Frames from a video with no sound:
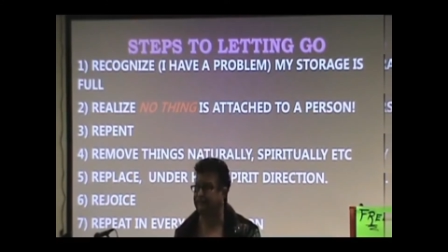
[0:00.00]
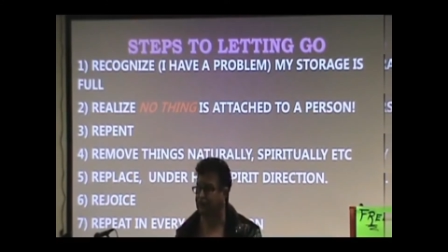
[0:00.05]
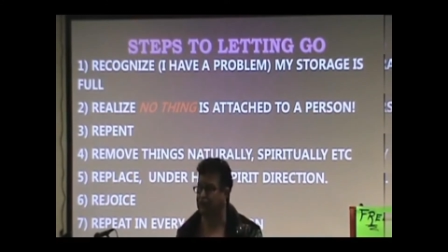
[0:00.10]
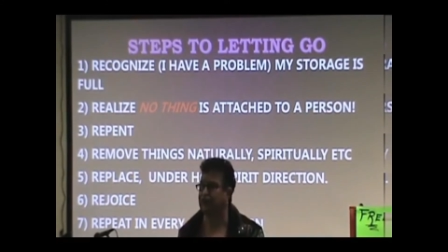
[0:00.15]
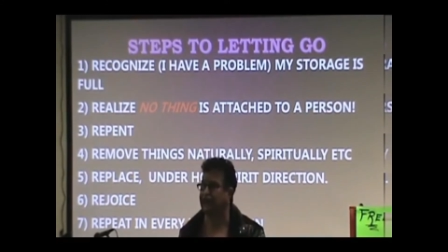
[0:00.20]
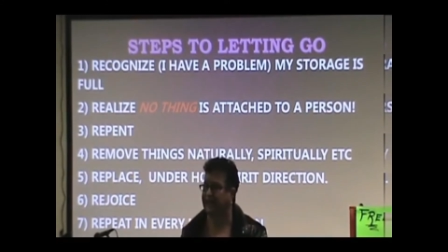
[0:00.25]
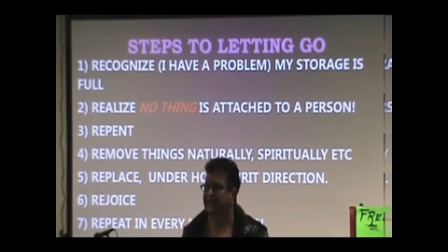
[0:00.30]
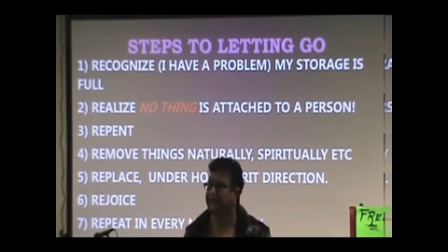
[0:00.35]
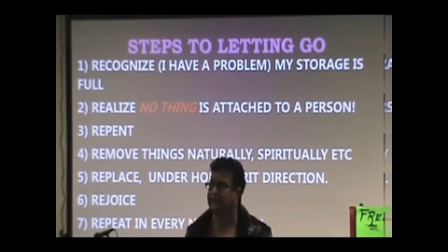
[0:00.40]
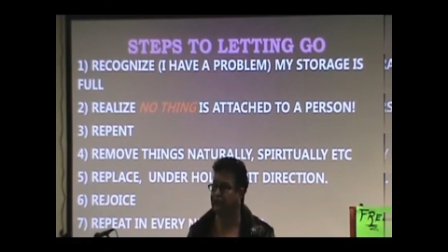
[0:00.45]

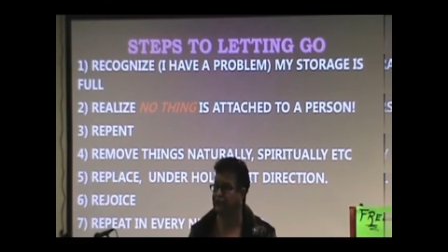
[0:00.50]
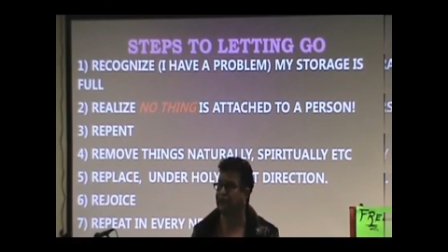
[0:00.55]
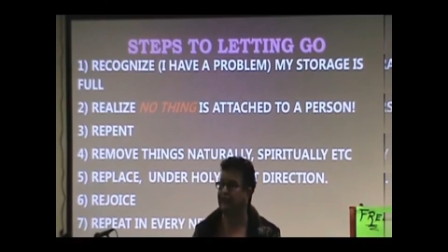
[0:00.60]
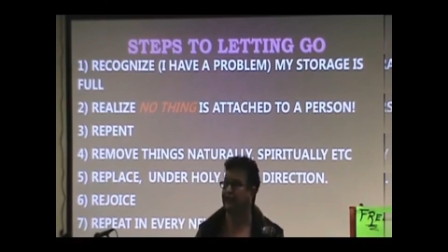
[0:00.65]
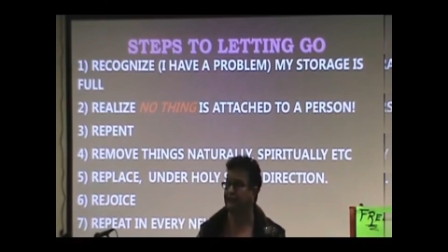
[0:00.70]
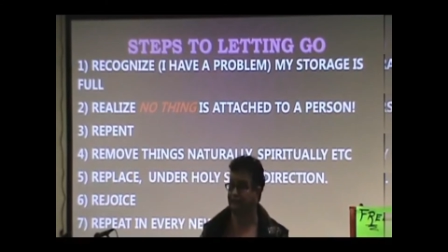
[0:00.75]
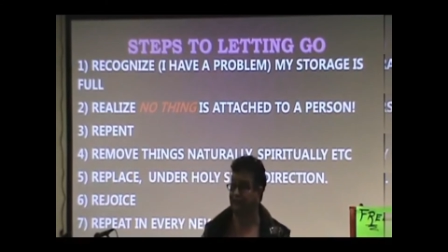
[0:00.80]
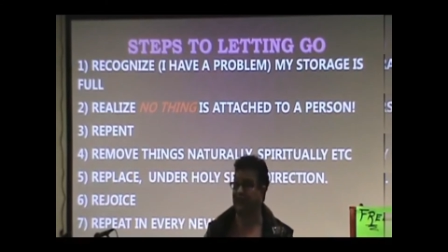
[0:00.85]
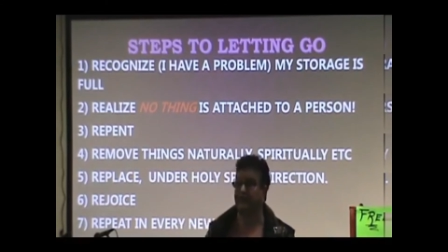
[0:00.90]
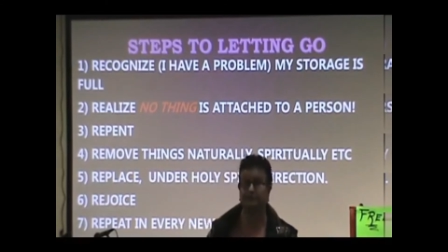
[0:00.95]
changing
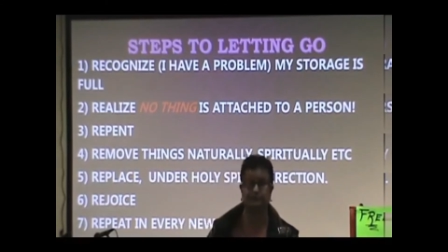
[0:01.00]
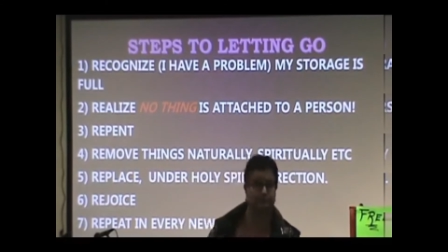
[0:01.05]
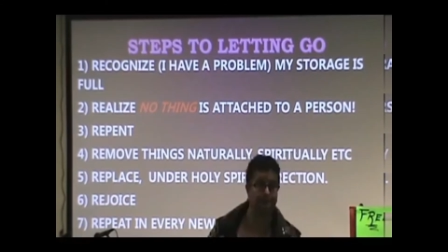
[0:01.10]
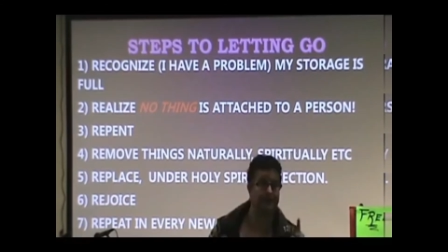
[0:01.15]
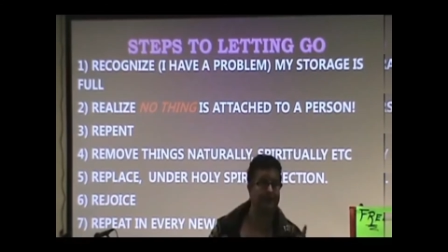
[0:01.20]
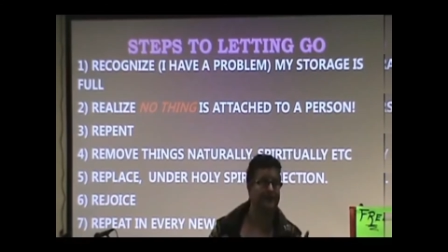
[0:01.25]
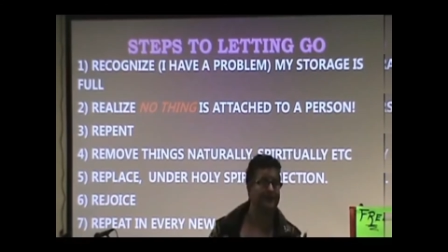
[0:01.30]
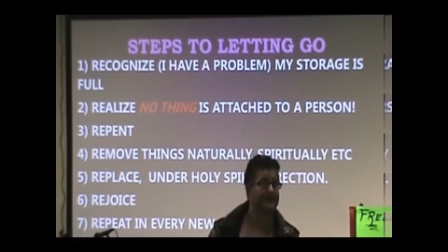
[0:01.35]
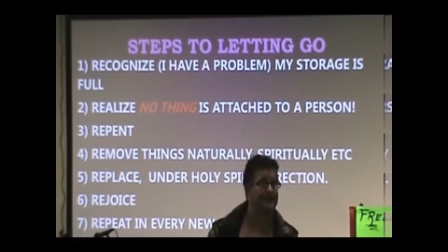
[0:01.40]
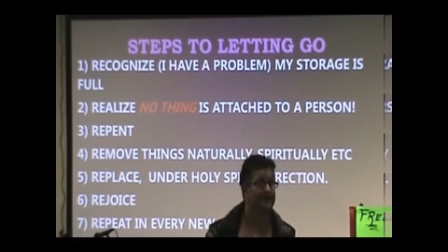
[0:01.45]
event,
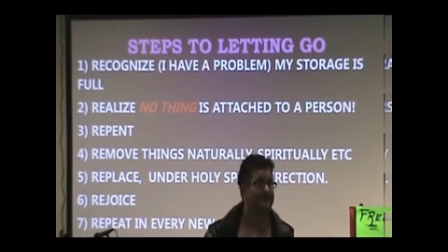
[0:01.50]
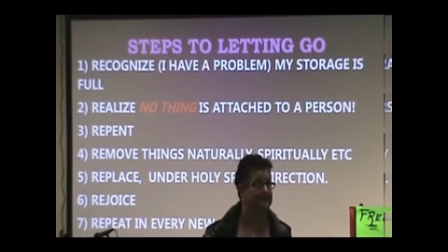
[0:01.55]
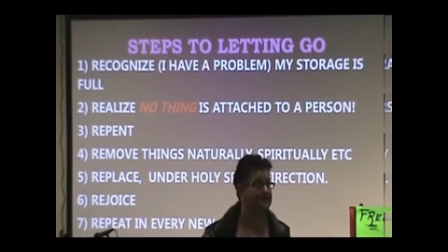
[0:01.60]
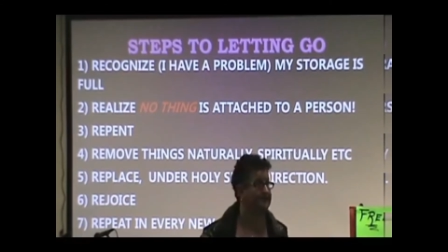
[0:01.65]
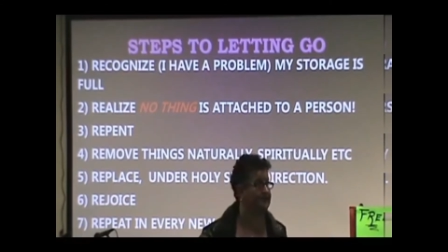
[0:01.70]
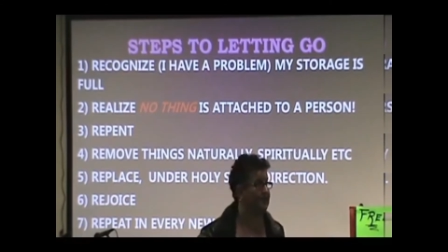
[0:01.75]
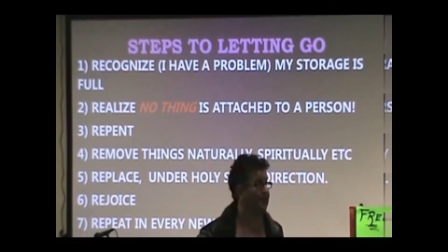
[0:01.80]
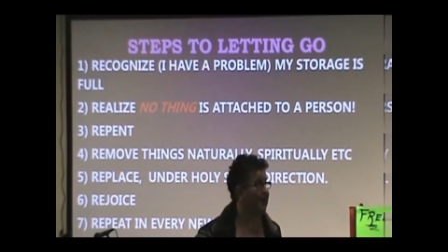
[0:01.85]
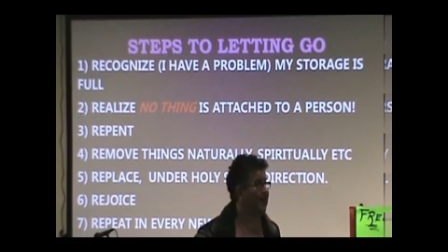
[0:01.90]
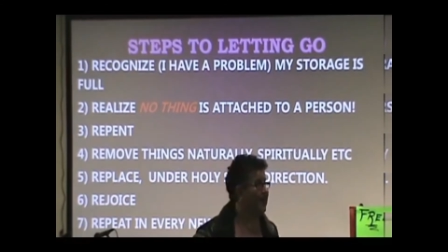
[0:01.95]
but it
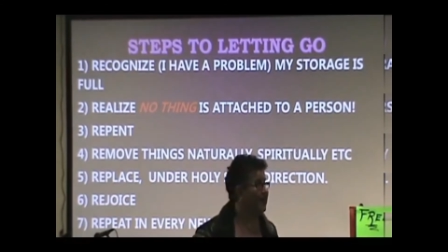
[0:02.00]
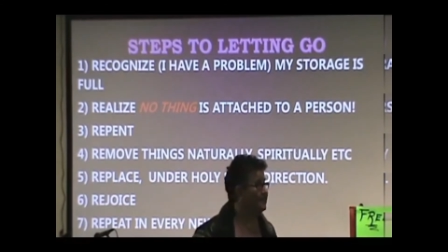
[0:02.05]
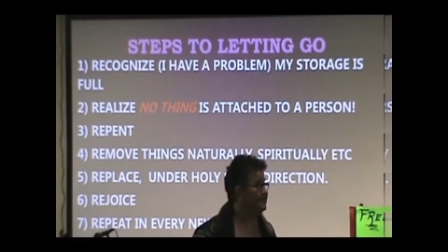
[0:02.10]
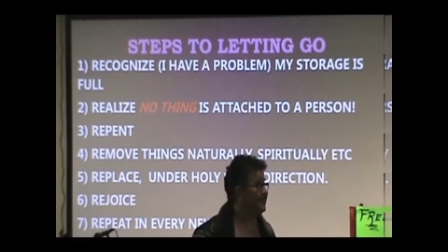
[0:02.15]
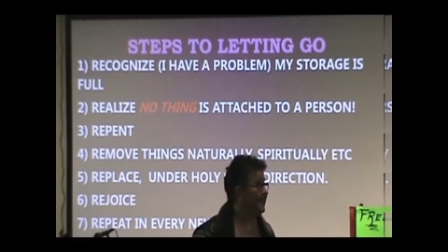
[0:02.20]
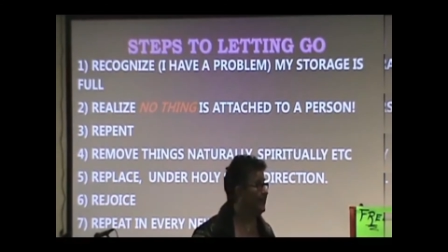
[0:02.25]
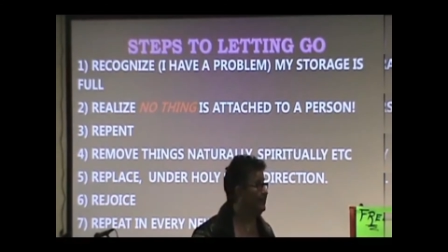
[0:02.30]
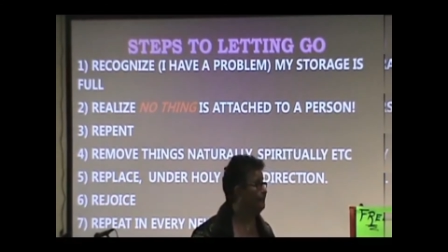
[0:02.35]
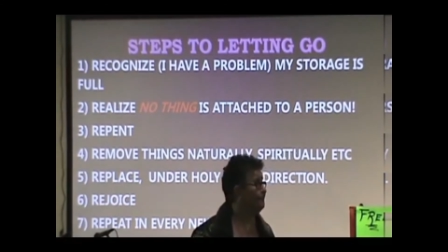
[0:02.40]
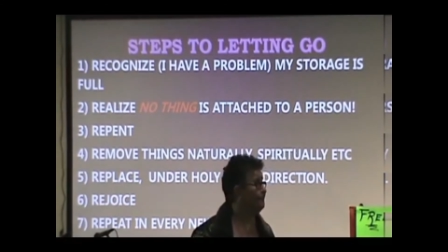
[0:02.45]
is. Take